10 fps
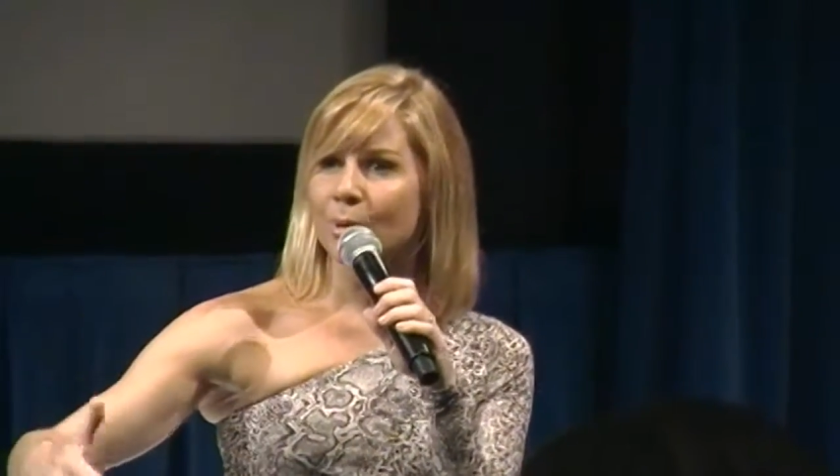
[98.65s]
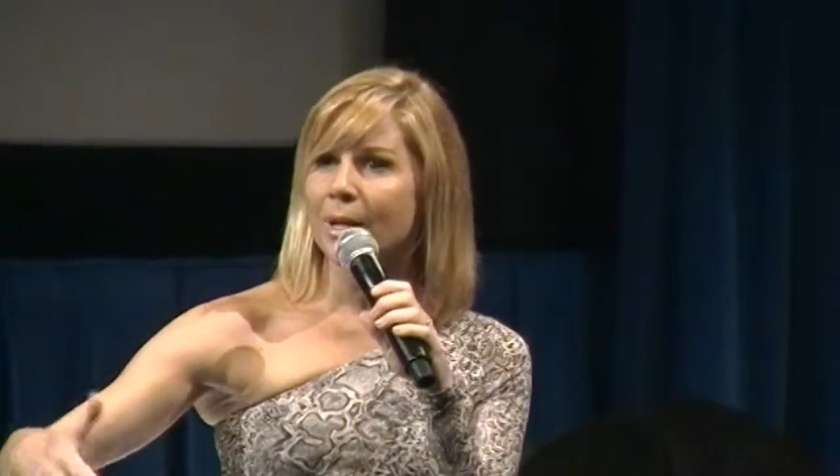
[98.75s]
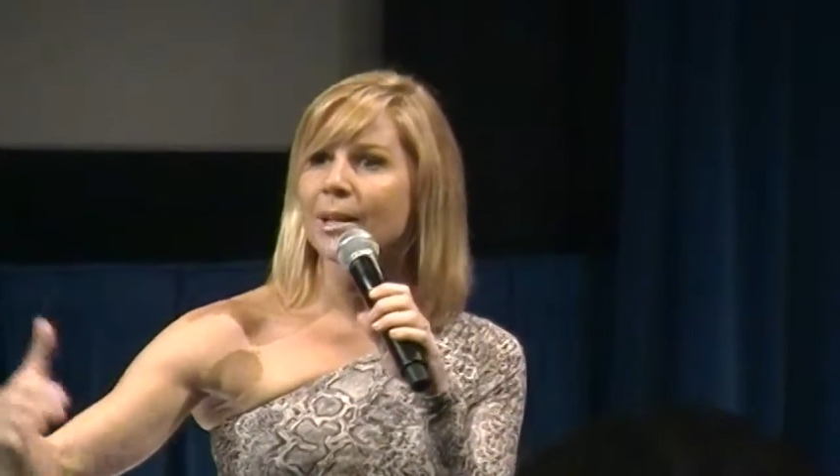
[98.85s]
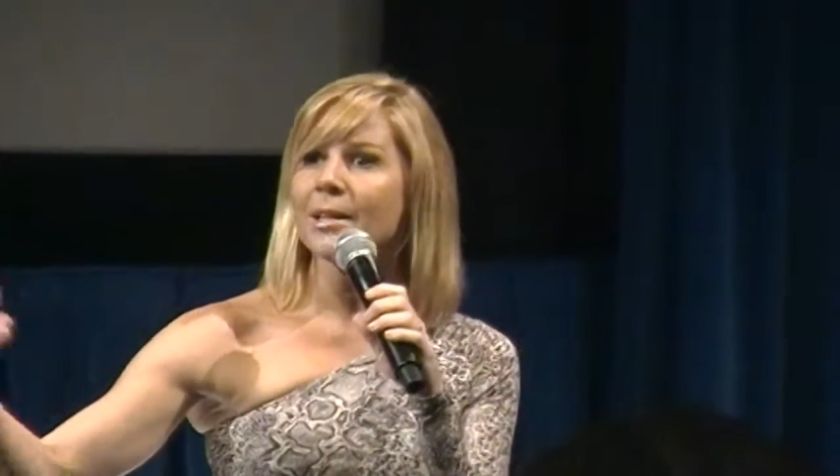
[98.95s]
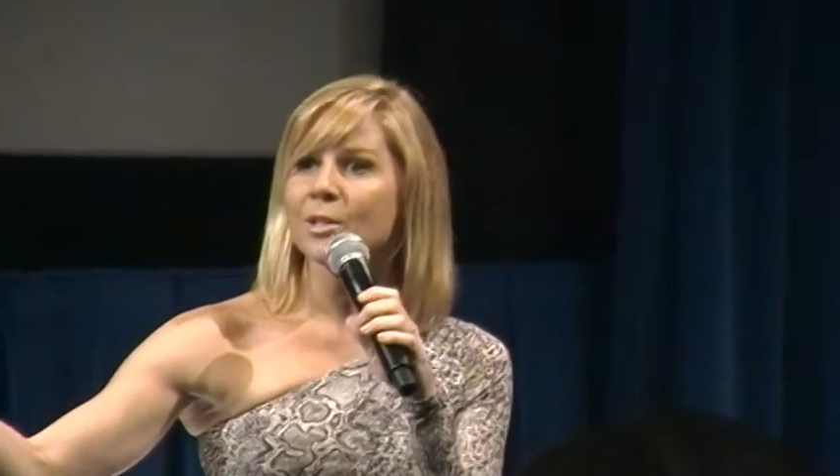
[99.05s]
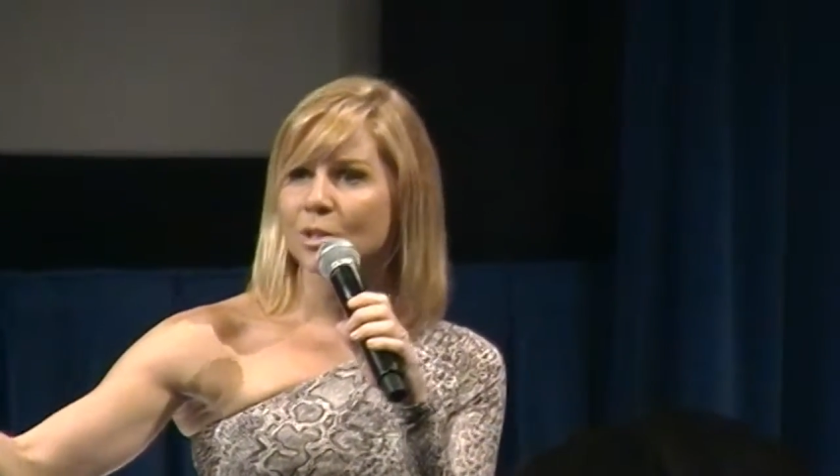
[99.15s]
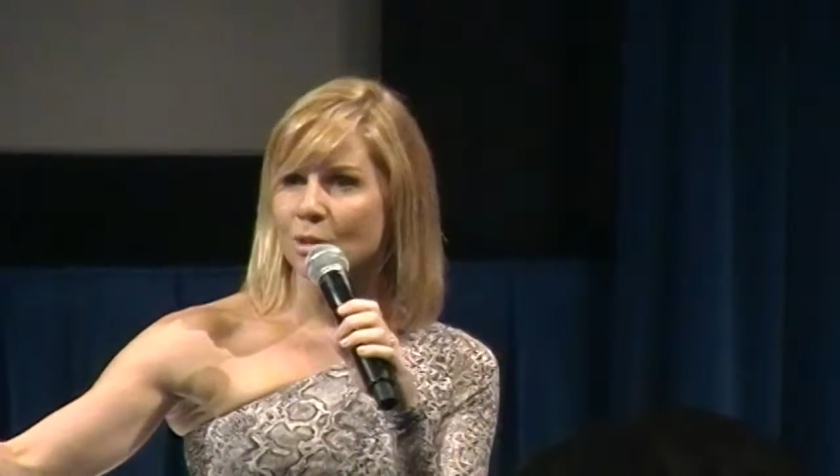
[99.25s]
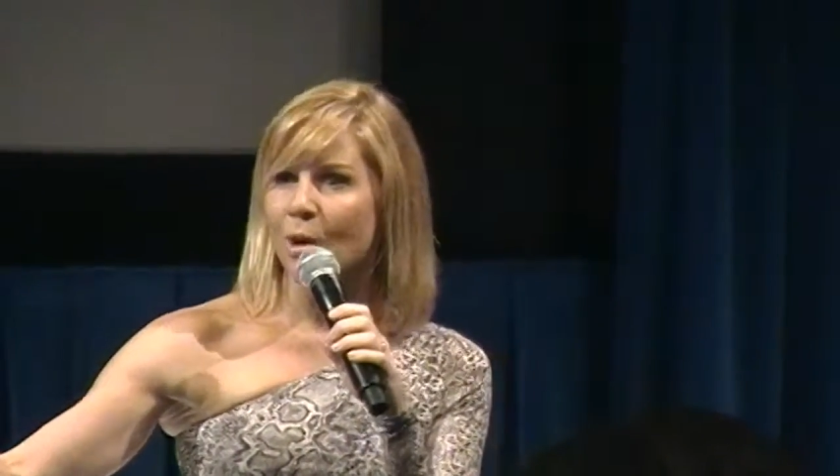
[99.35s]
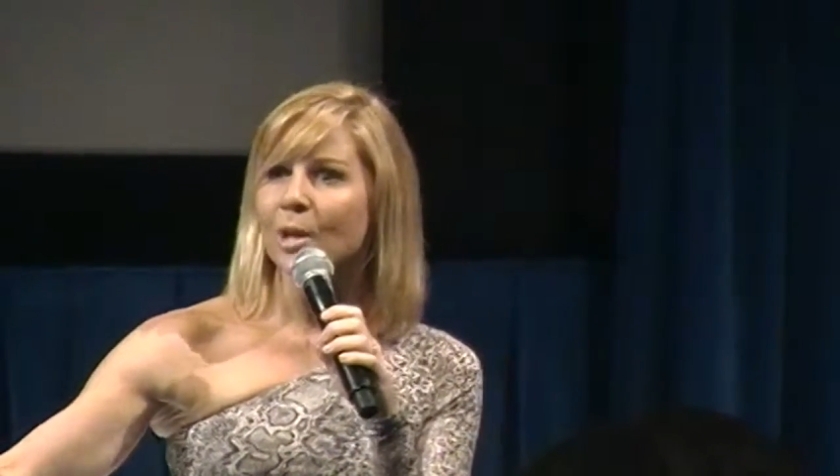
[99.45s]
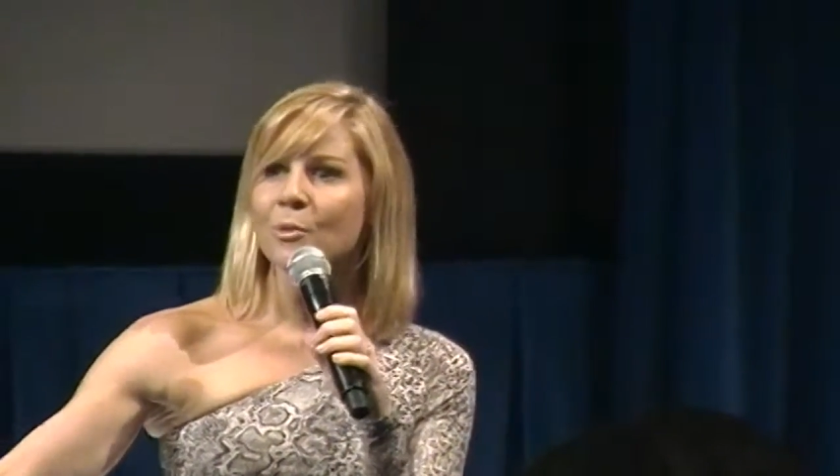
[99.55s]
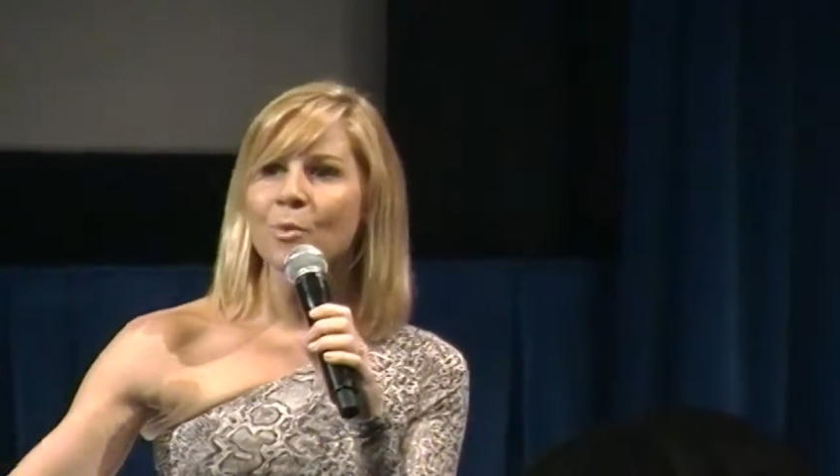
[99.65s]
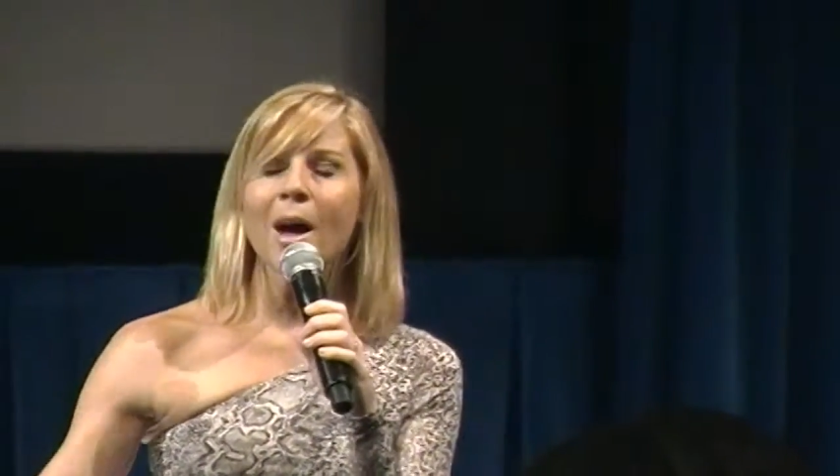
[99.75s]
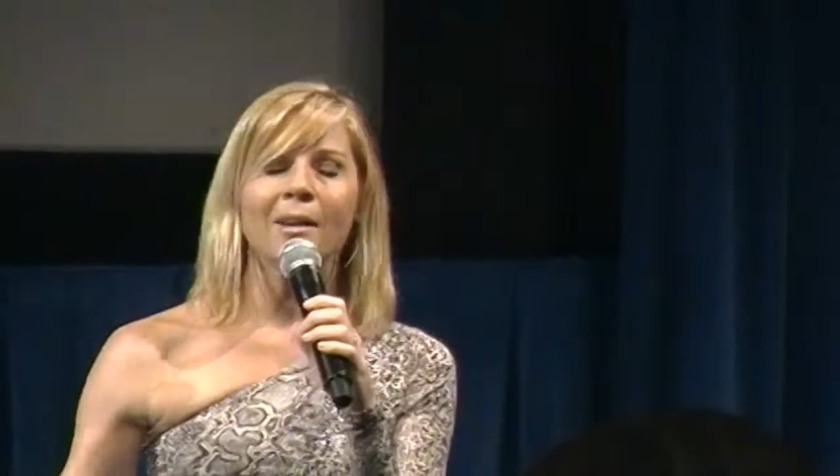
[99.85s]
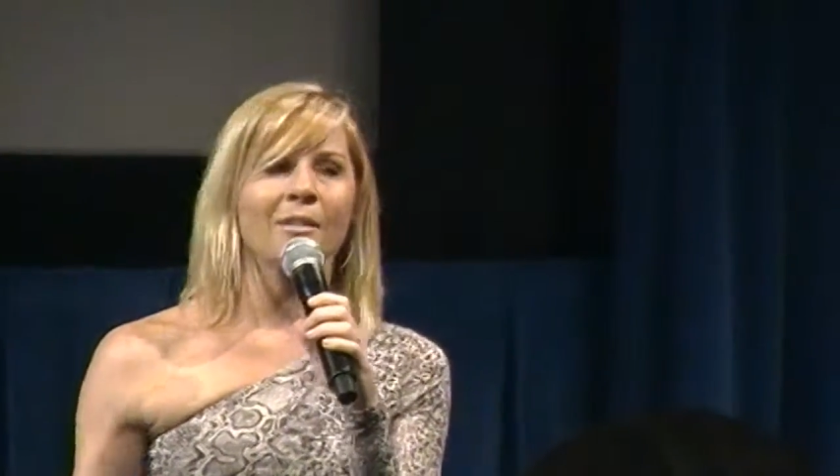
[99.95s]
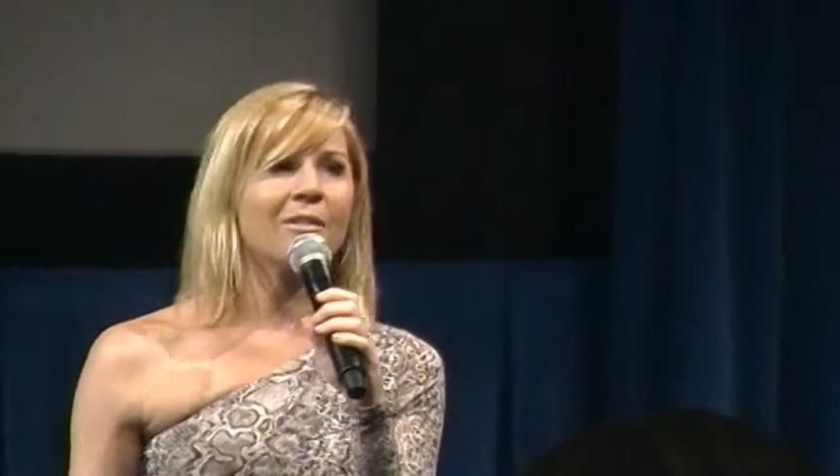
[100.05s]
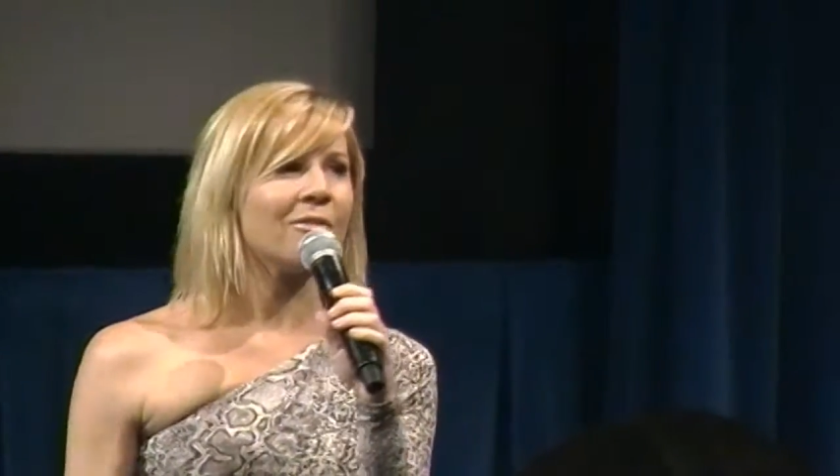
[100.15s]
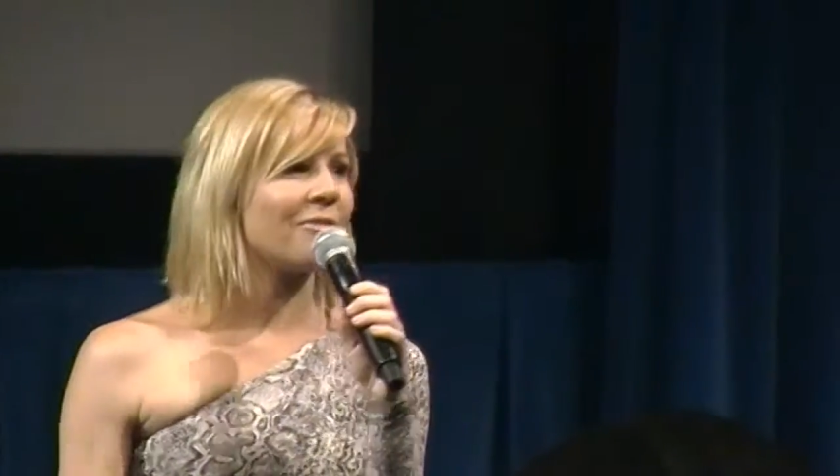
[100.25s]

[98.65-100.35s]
really solid run